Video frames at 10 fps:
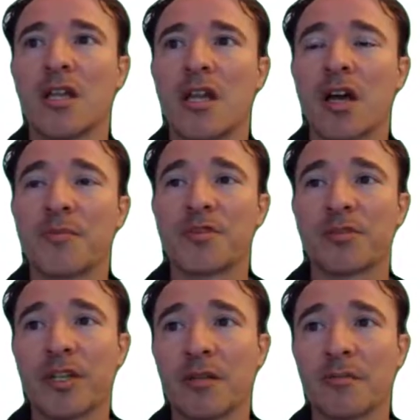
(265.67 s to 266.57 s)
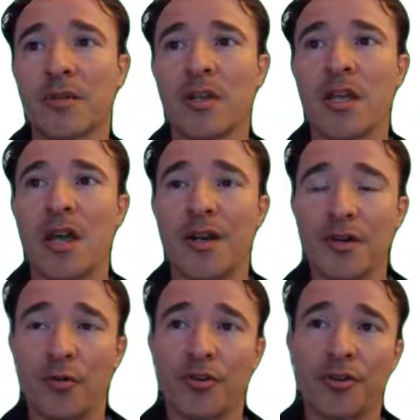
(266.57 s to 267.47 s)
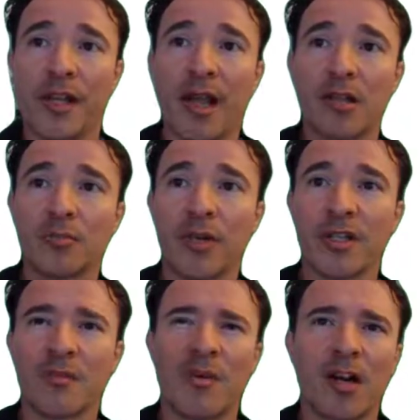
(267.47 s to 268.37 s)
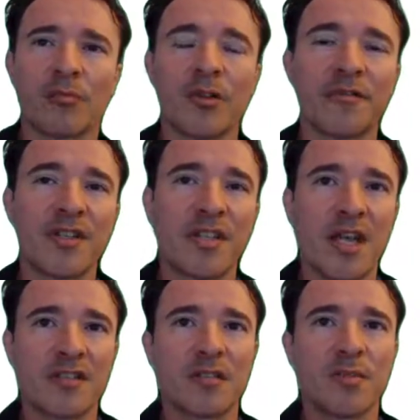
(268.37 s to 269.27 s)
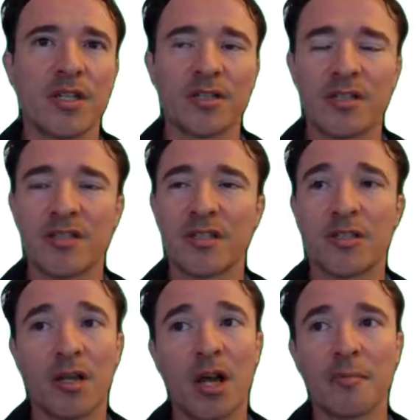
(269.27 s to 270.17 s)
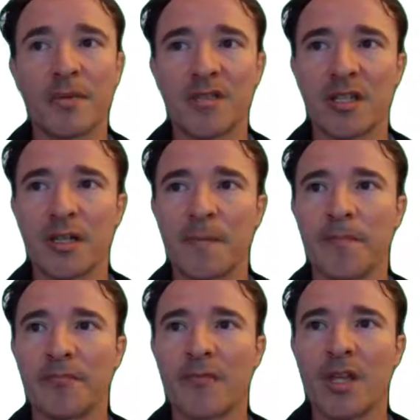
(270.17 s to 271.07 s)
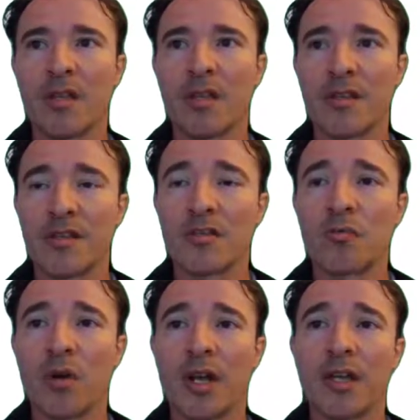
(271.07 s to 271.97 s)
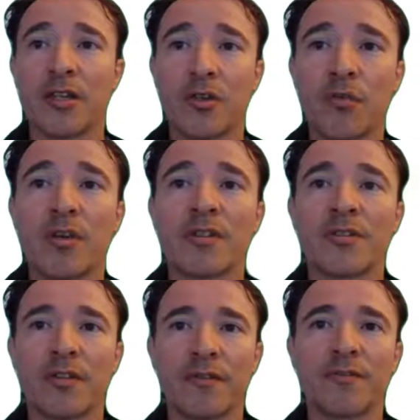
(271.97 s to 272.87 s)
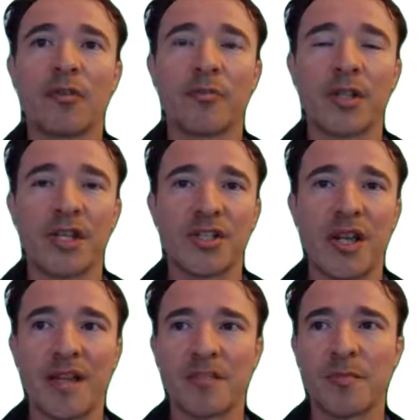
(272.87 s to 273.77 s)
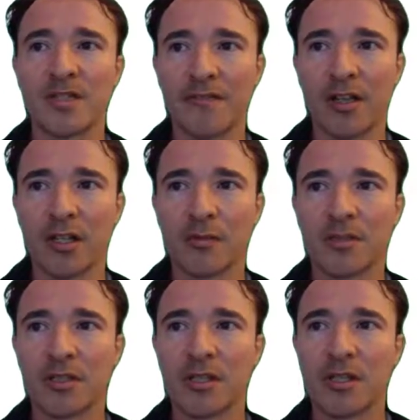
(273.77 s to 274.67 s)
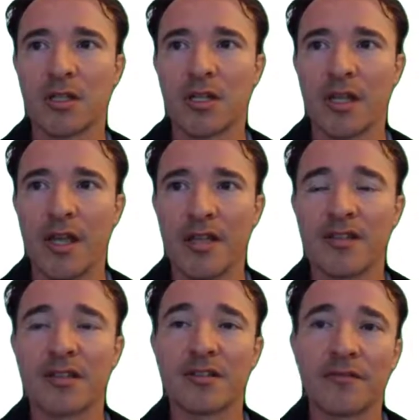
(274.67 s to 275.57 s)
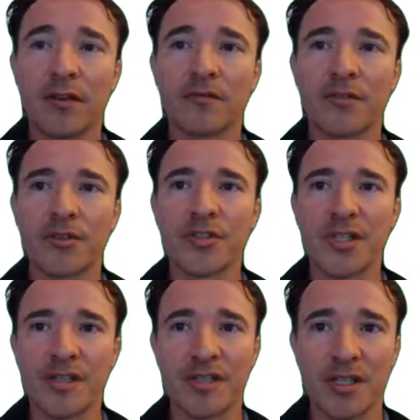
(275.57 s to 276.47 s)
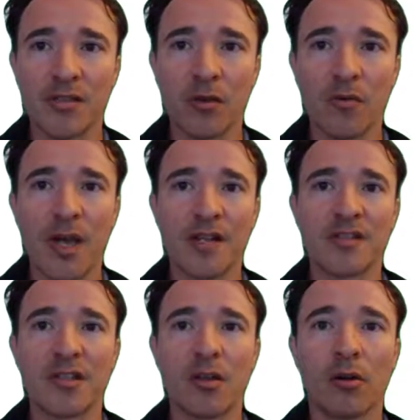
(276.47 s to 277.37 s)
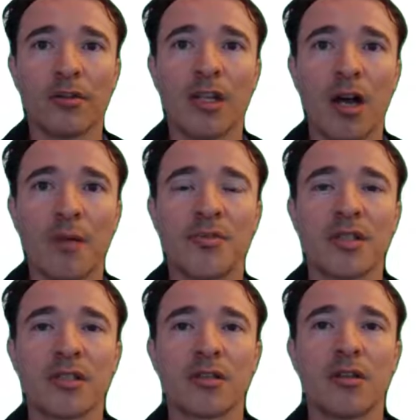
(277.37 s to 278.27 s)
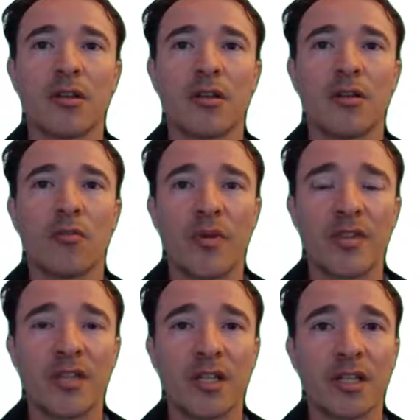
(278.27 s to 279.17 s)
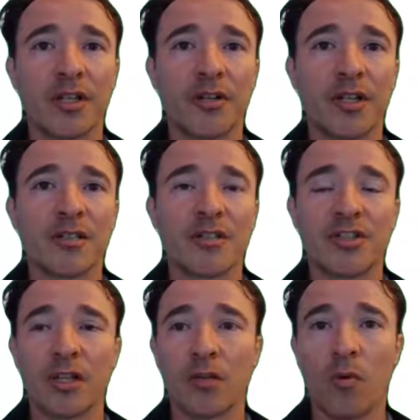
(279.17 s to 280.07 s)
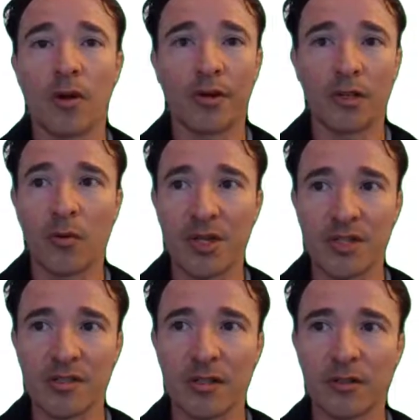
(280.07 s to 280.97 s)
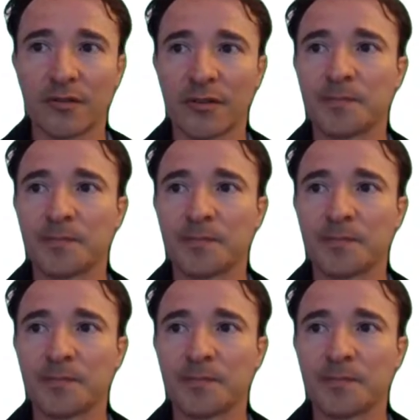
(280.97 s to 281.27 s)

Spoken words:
upstream, and in order to calibrate, the bottom roughness has to be adjusted to compensate. This is why a new conservative formulation has been developed. It's the default version in 6.0 and is the only option with the Eulerian shallow water equation solver.